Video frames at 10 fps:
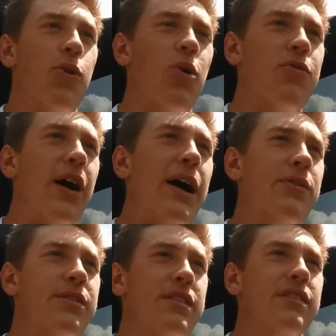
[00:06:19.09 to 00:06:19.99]

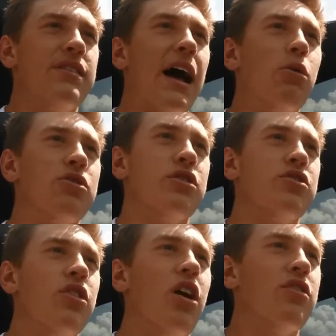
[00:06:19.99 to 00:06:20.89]
405 since I was
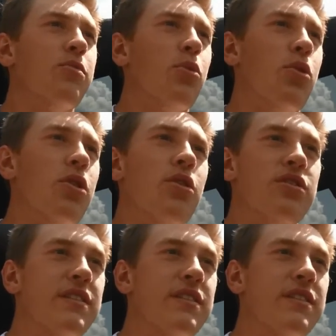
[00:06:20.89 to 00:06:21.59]
a sophomore,